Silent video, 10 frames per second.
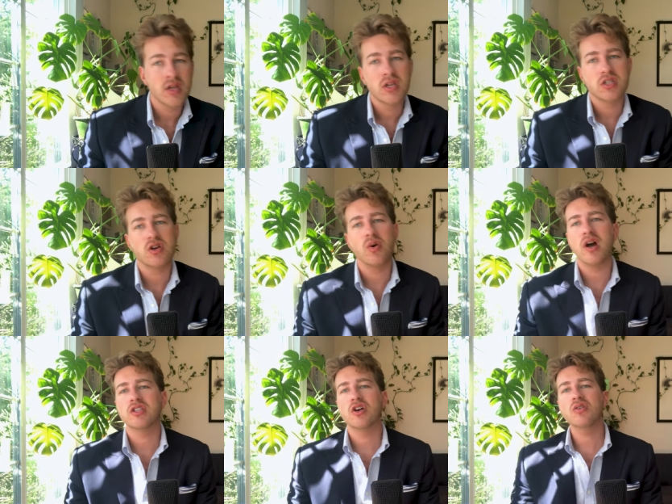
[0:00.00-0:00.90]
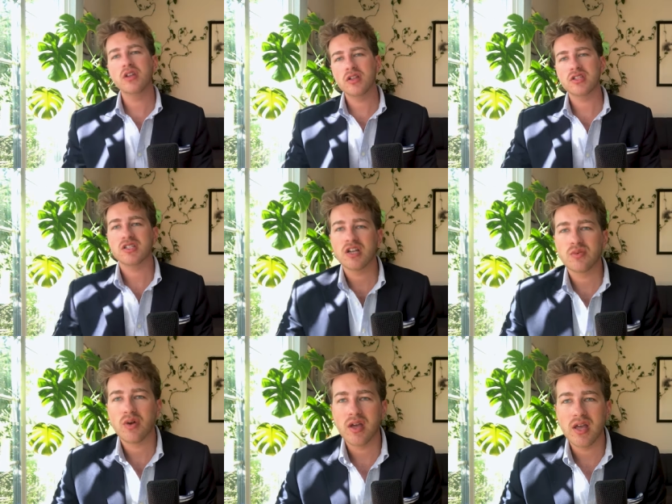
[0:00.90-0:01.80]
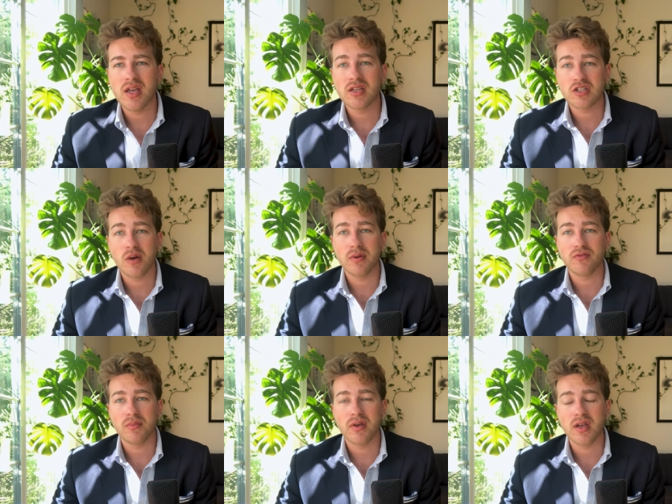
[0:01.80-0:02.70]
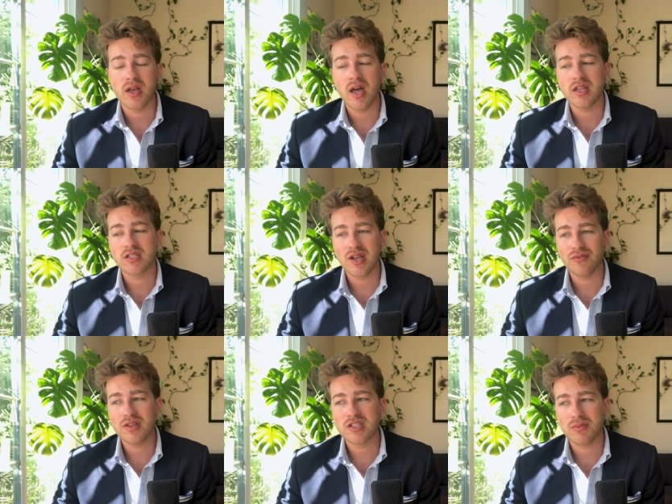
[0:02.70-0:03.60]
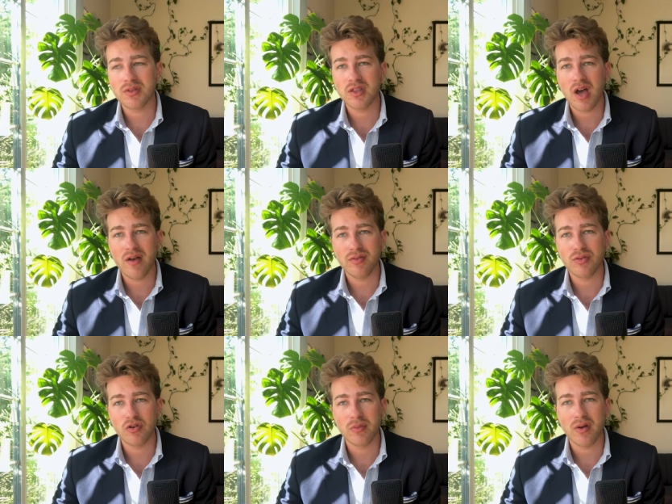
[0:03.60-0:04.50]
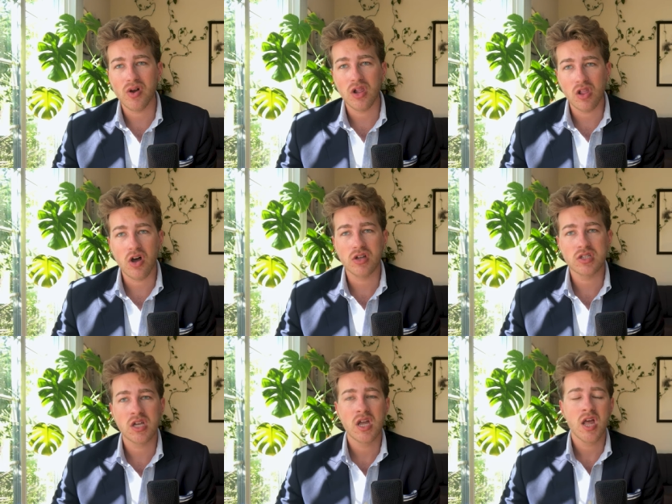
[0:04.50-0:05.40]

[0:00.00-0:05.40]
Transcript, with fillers: So I totally understand where he is coming from here, and it's definitely something that I've thought about a lot.